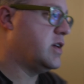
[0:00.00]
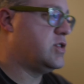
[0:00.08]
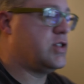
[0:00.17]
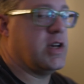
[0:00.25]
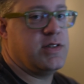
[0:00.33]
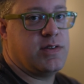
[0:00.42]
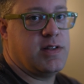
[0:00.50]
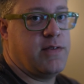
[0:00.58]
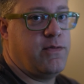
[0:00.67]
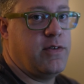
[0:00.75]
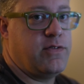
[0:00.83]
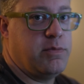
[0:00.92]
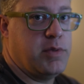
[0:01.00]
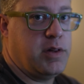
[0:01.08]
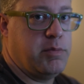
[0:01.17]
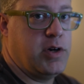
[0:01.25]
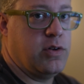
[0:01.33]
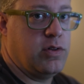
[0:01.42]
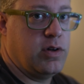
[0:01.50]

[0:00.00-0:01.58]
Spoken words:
is chasing that 50mm